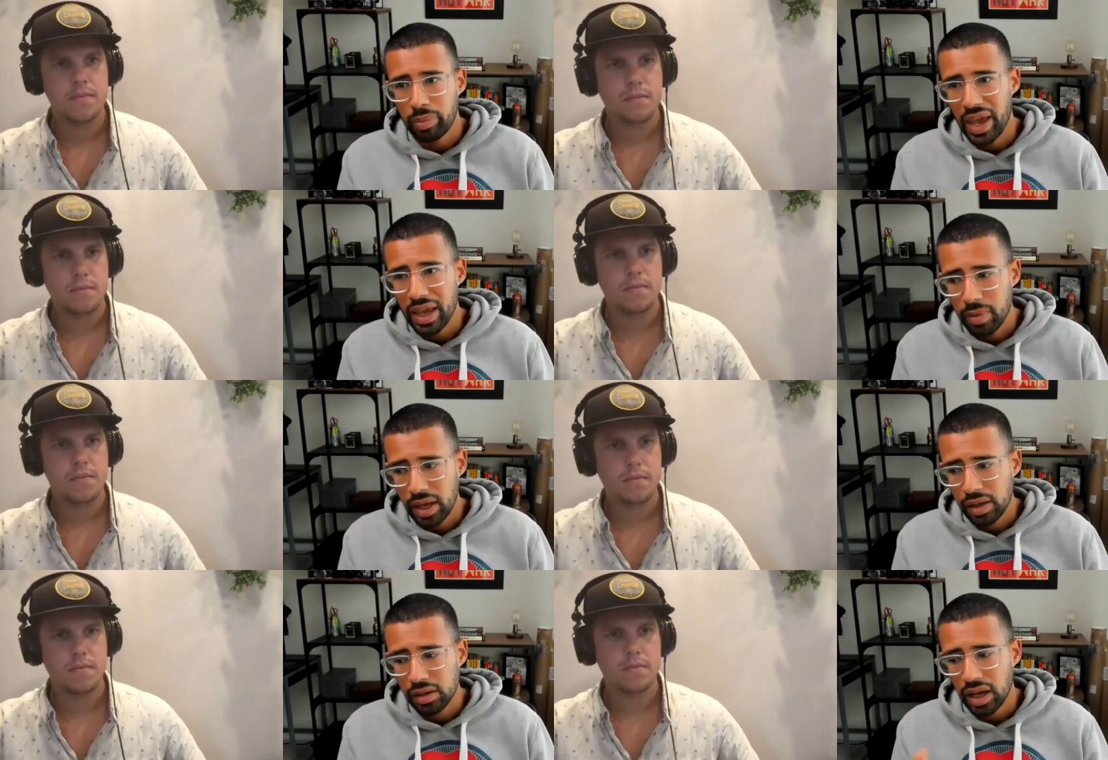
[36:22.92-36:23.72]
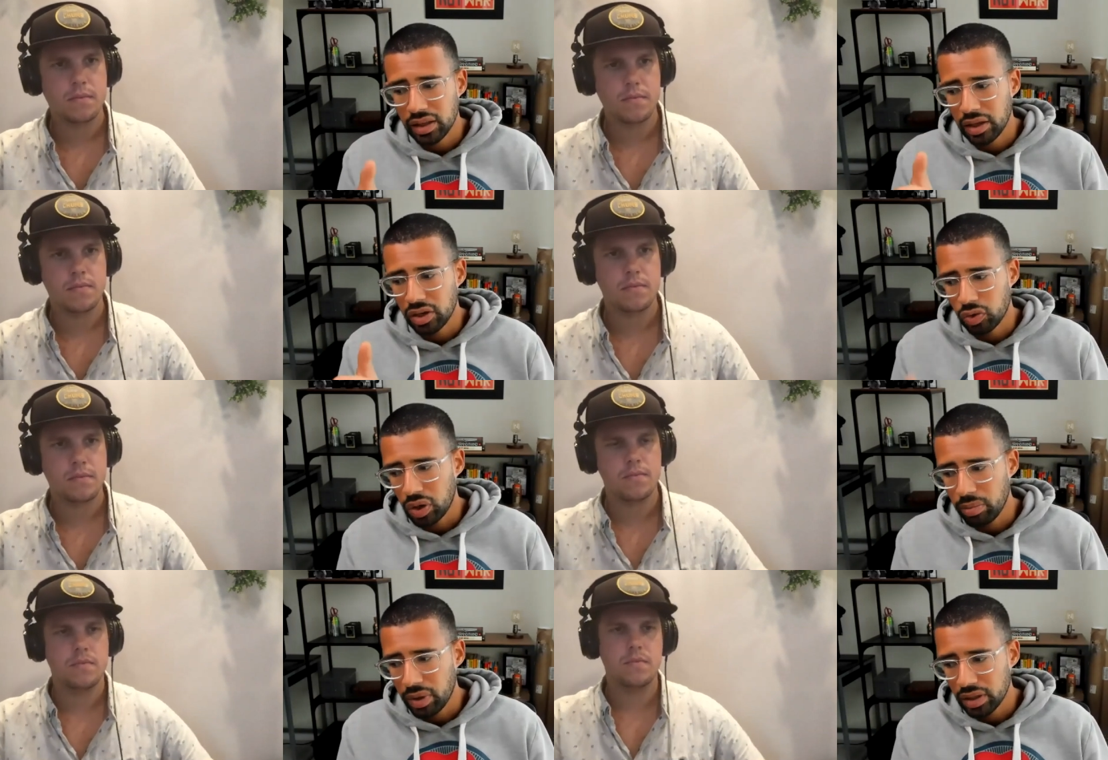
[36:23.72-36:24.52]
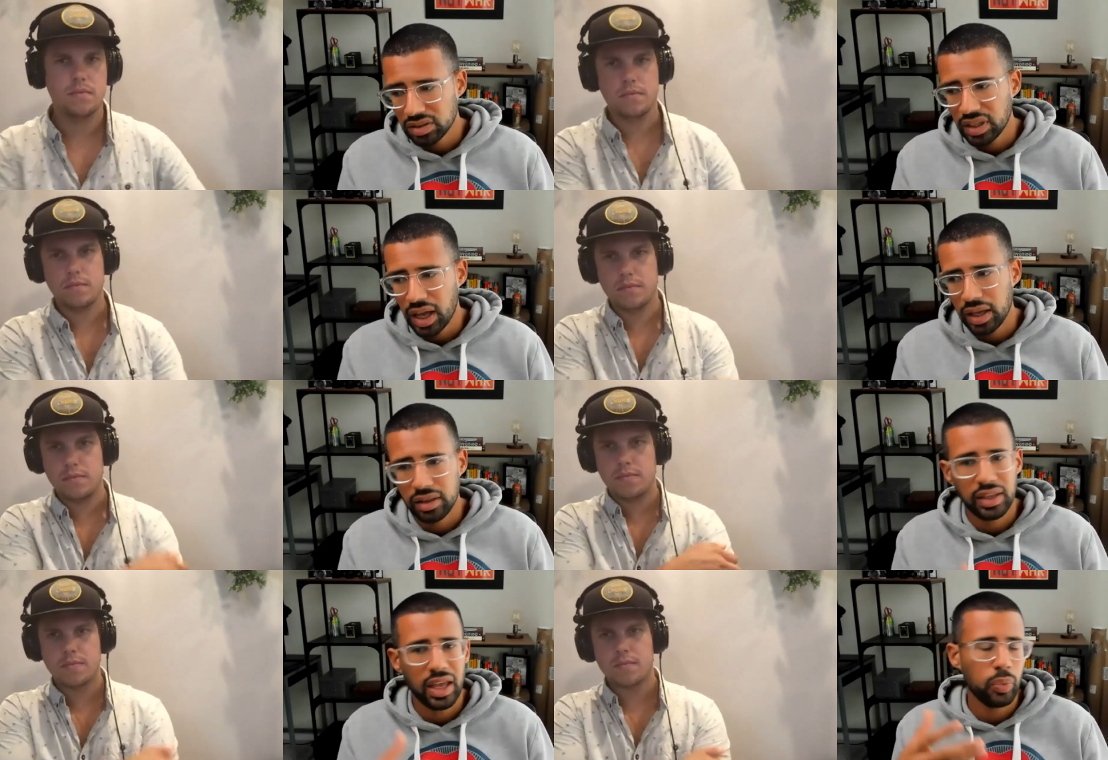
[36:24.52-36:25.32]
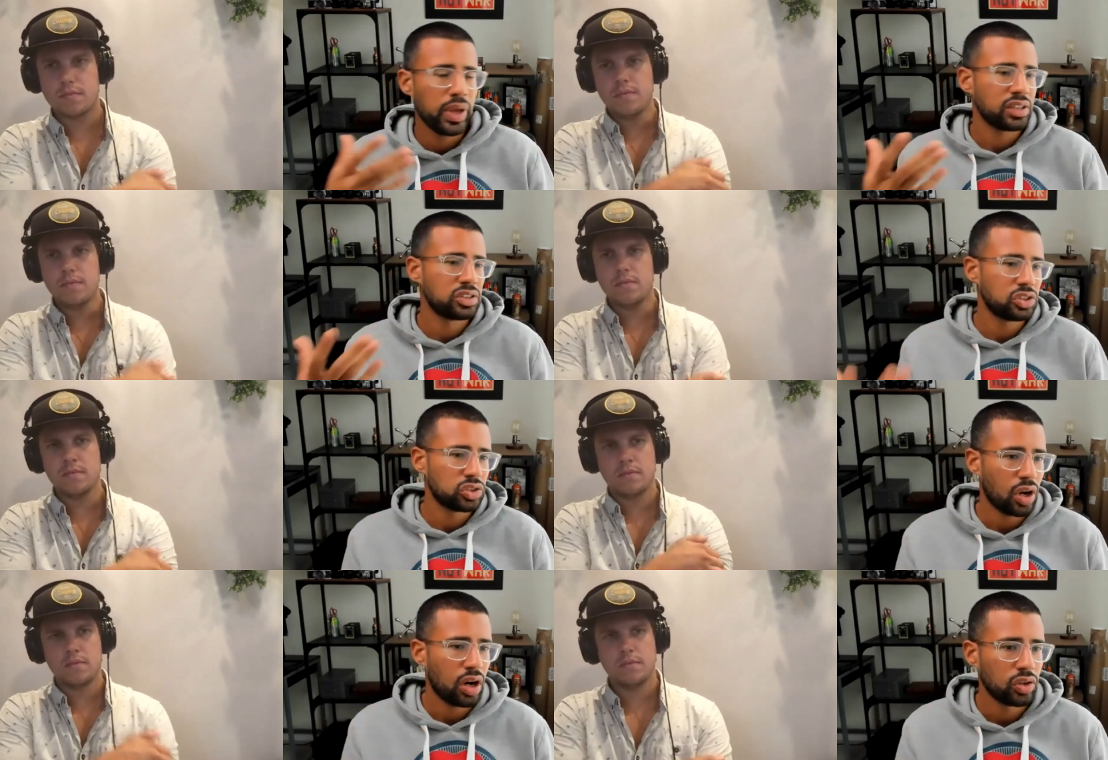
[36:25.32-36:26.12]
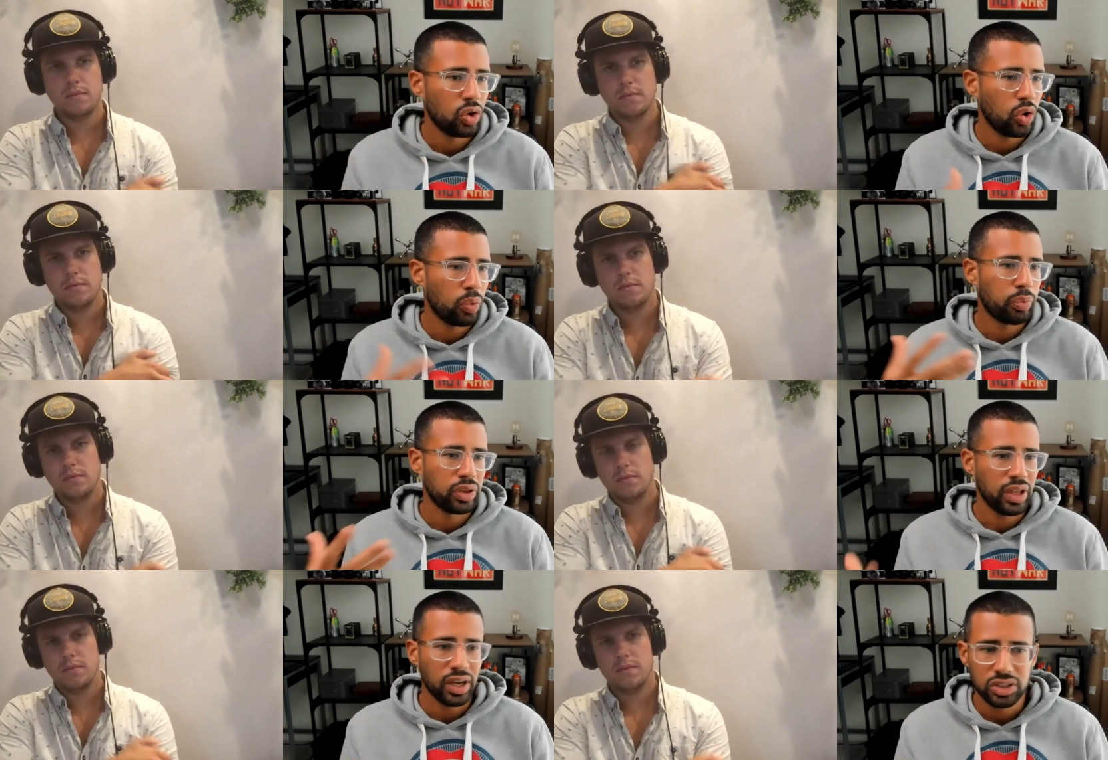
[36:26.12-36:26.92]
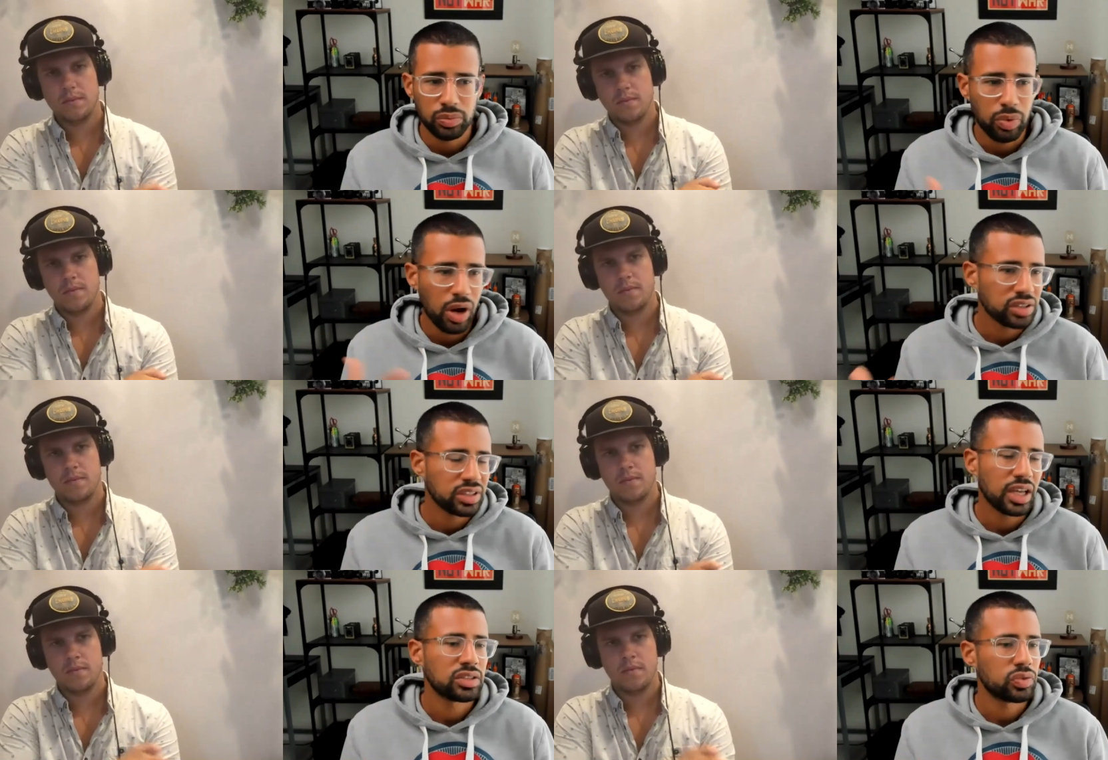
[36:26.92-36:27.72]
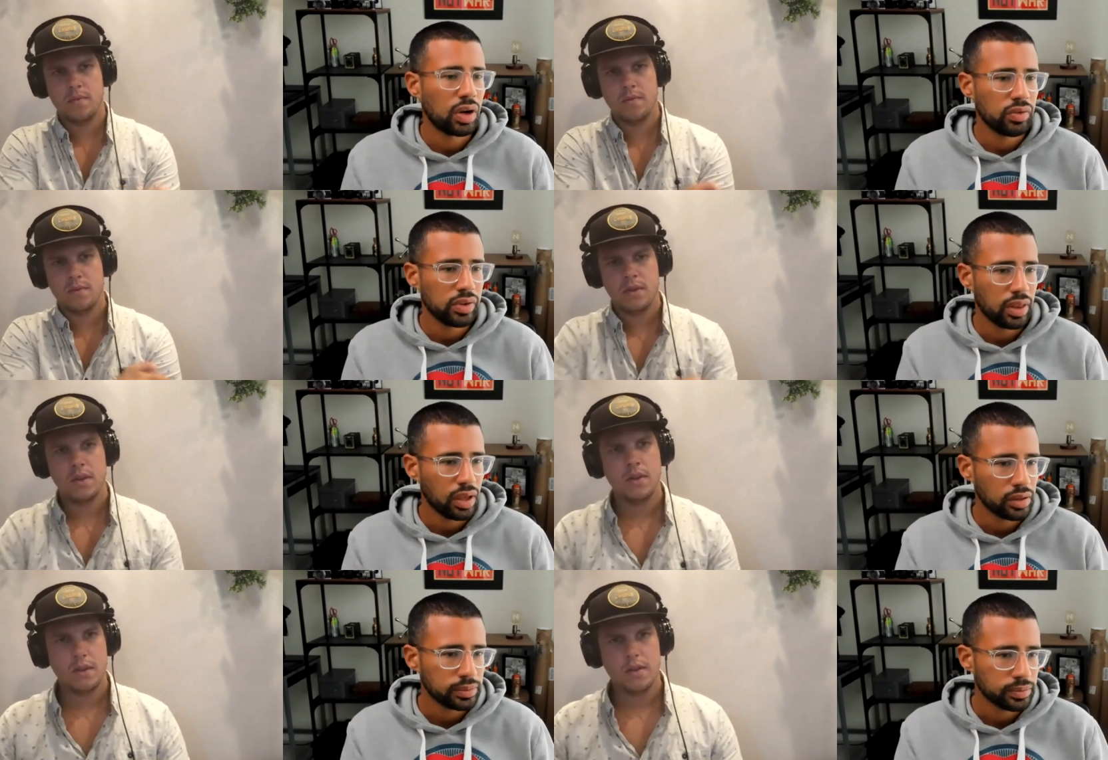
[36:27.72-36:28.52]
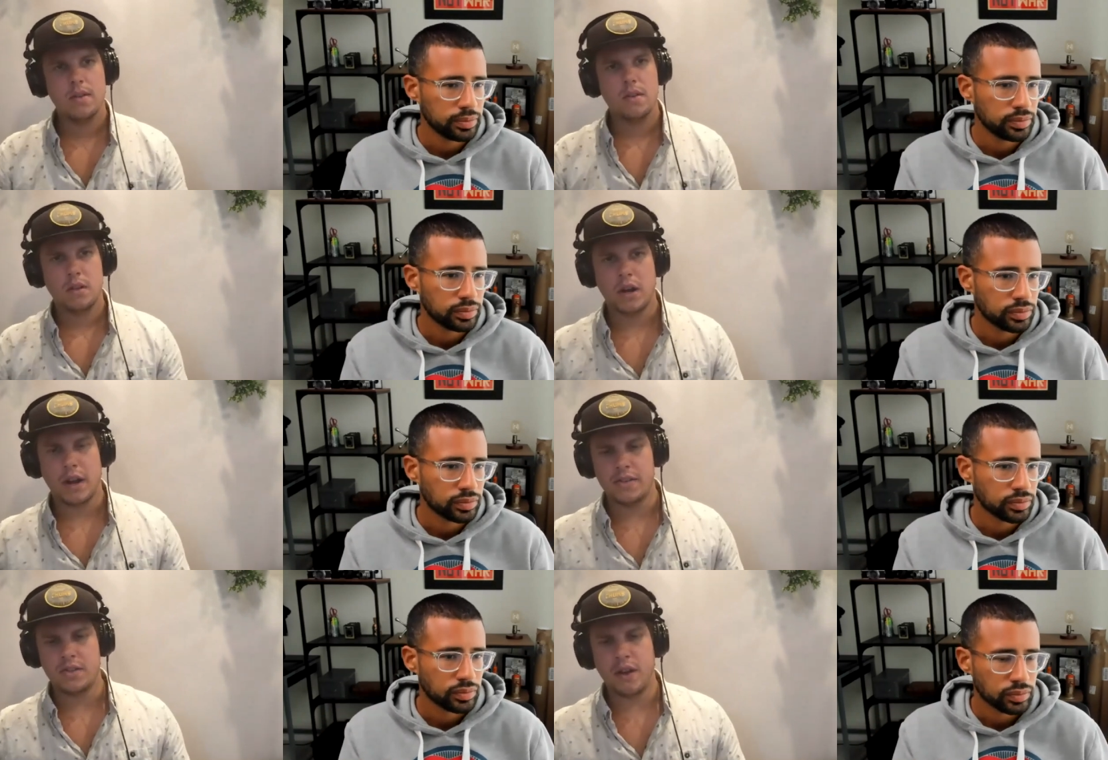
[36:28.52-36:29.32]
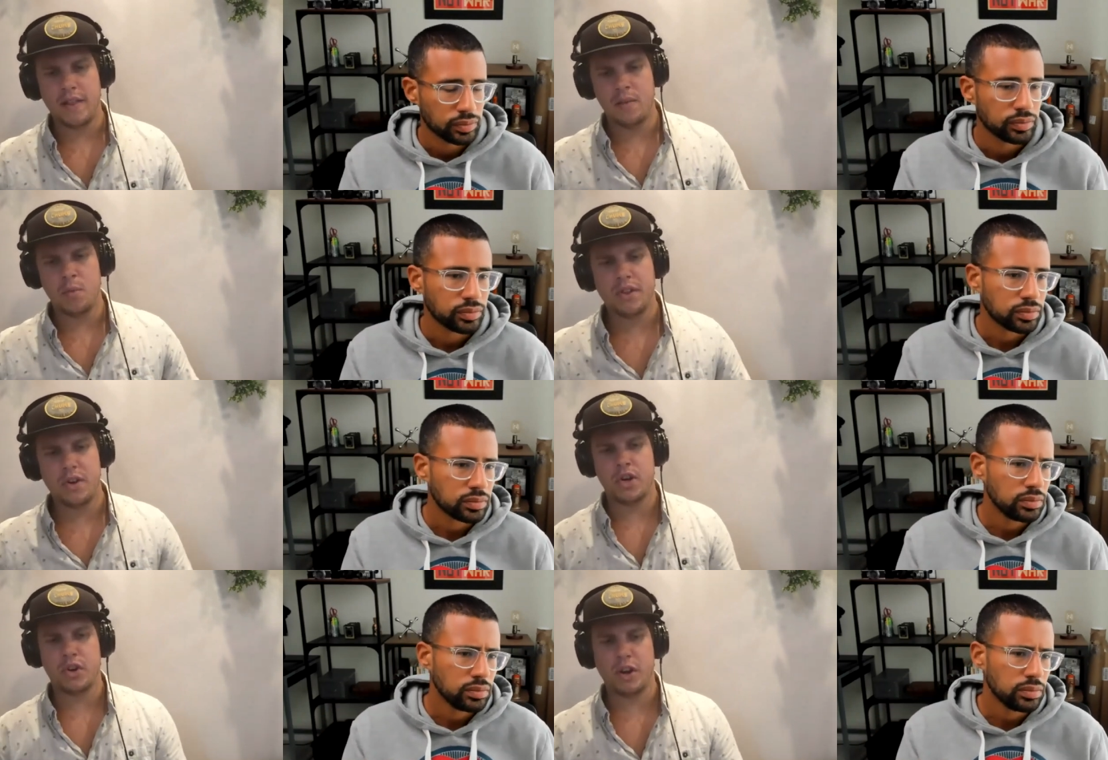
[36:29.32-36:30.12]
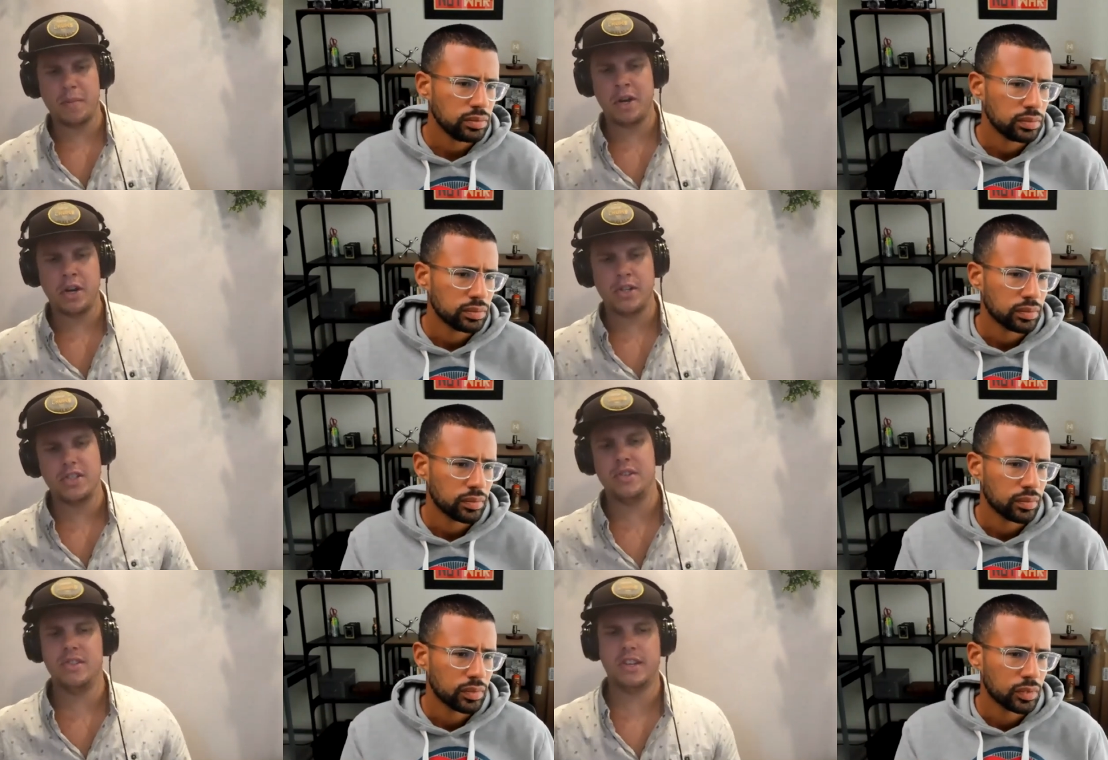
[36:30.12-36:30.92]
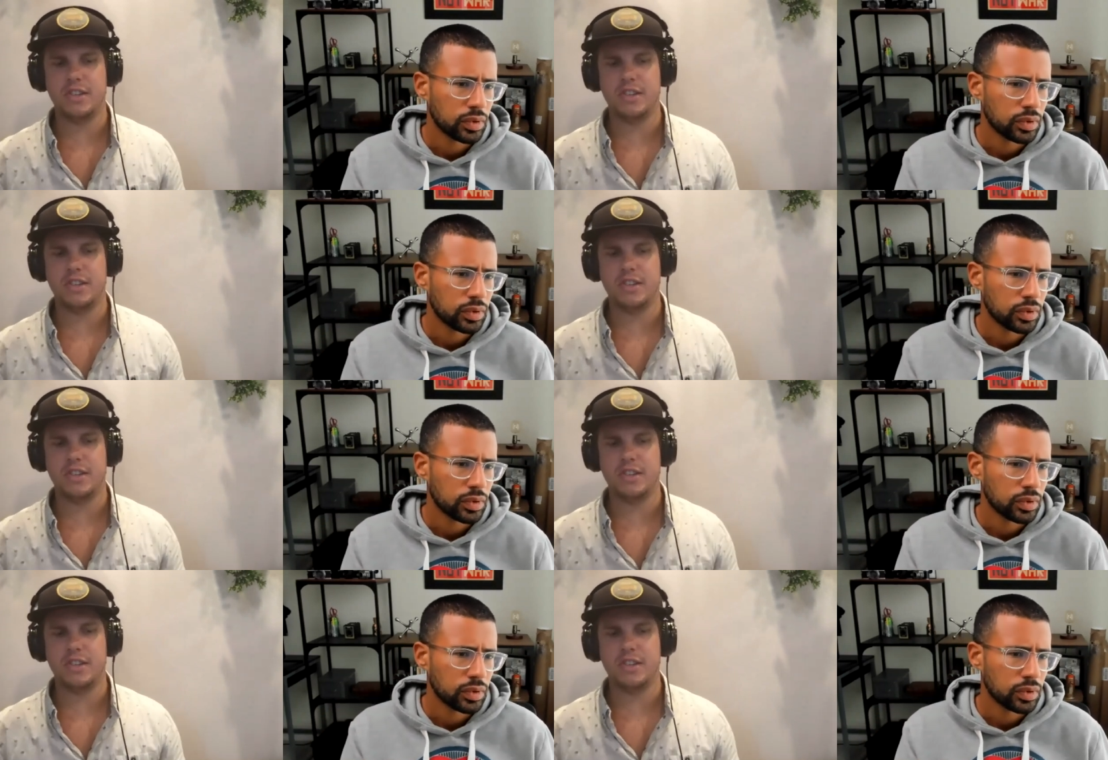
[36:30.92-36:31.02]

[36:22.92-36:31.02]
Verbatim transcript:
Speaker 1: the payment and the agreement signed, then we actually start the whole production process for everything.
Speaker 2: Okay, so and then with your agreement, are you just using